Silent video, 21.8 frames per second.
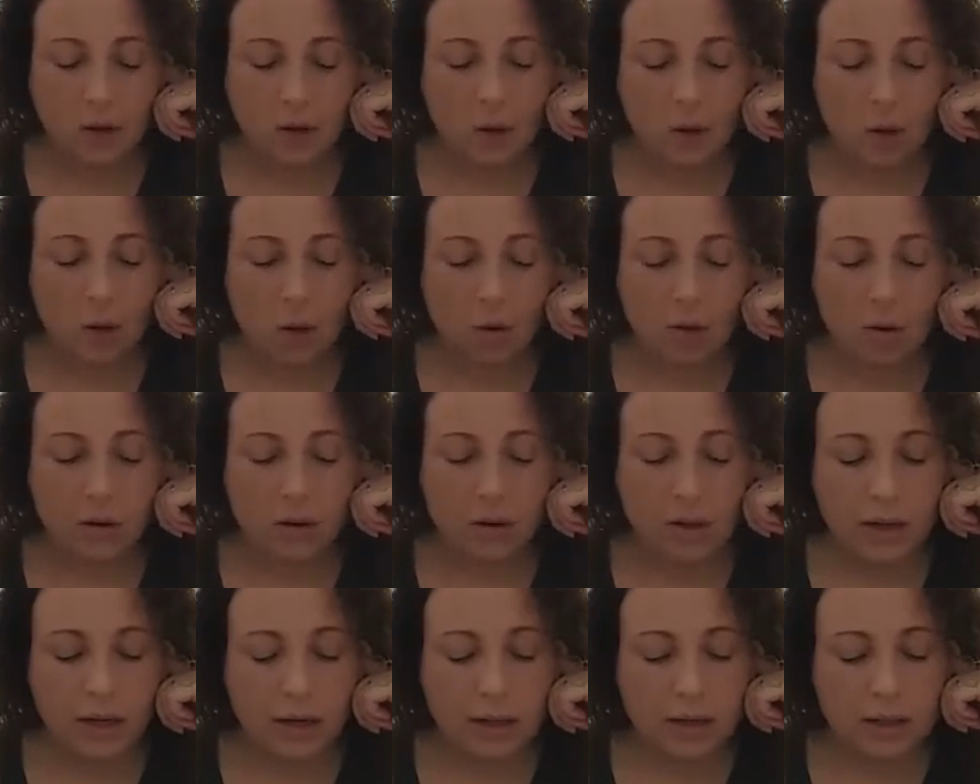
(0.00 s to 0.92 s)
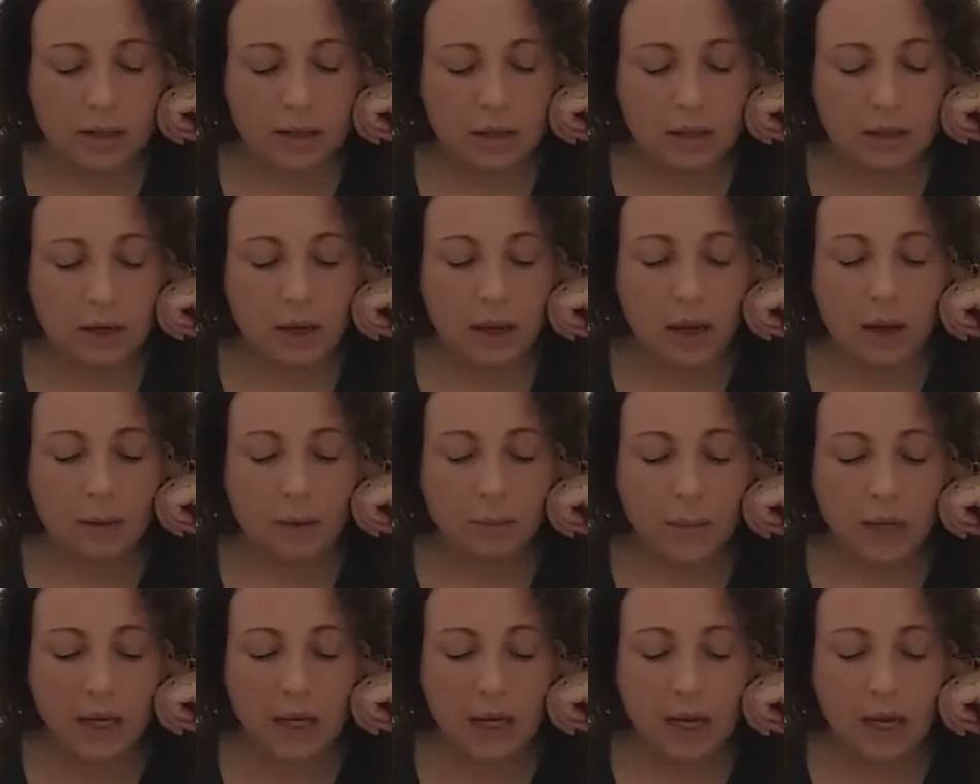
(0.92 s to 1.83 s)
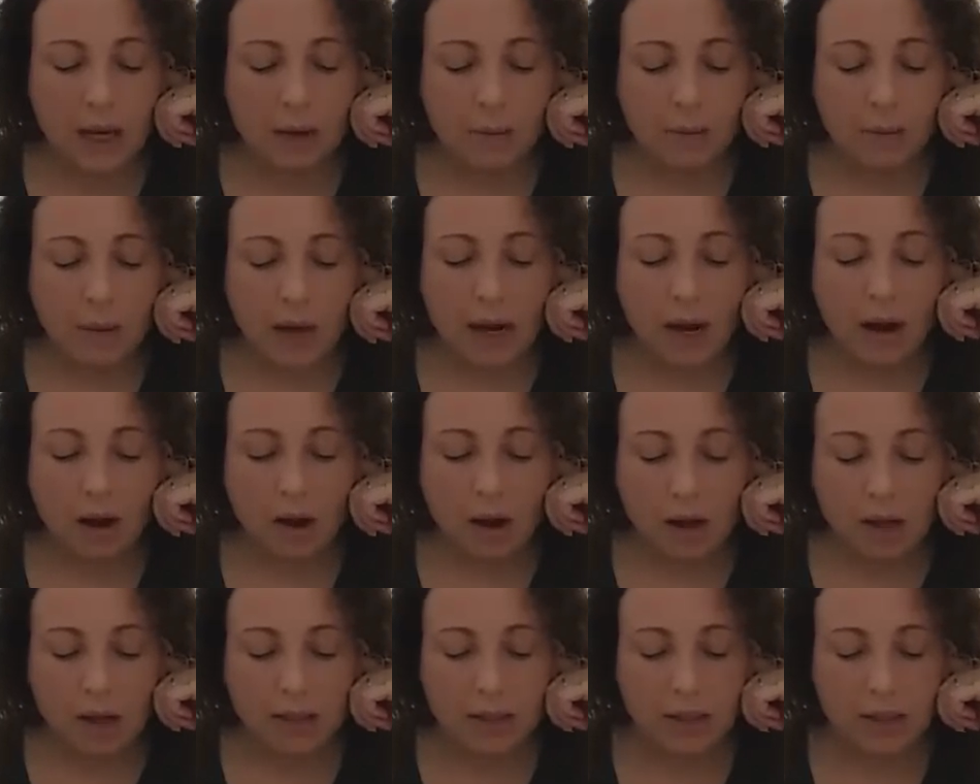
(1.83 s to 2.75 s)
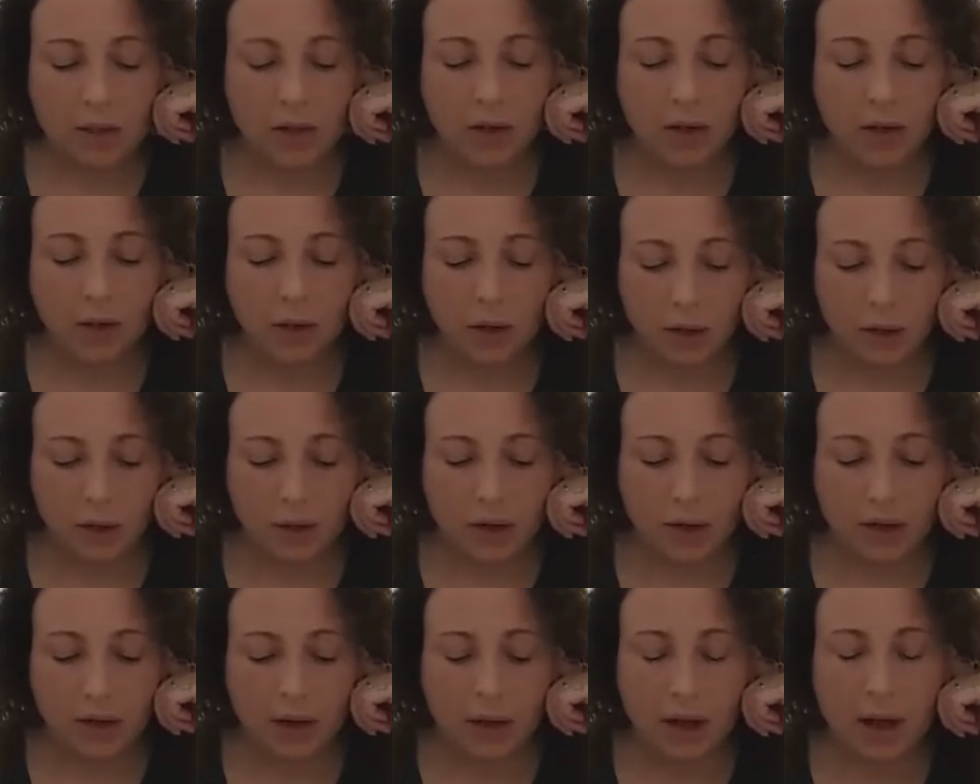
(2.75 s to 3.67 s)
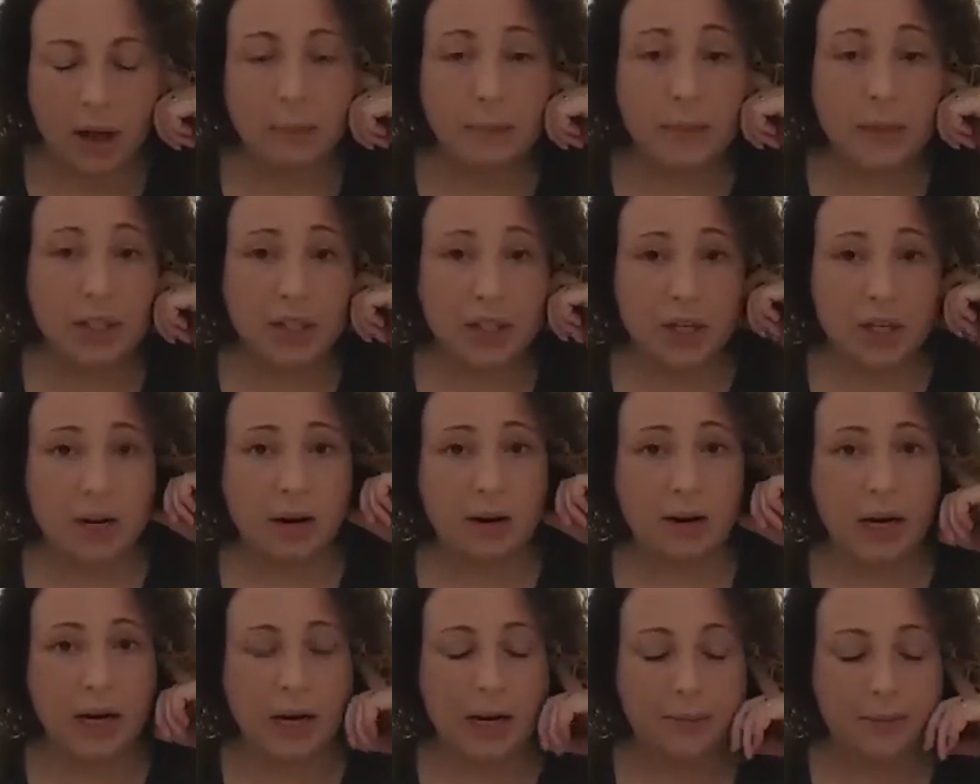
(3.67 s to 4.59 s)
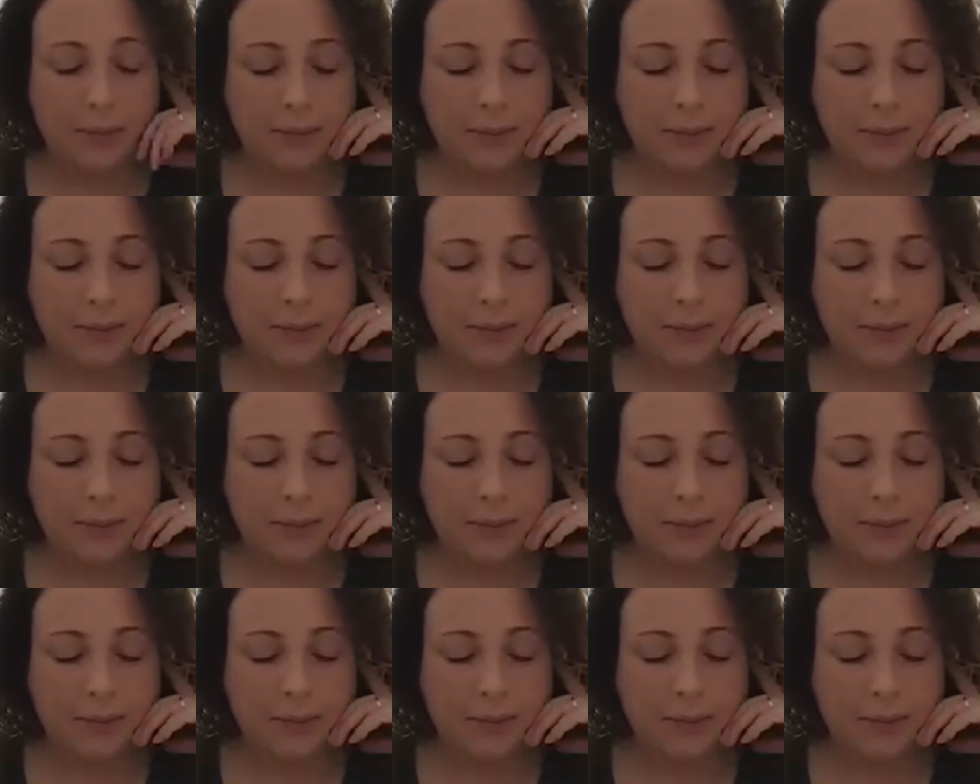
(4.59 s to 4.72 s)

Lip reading: Or there's me and my aunt heard a missionary.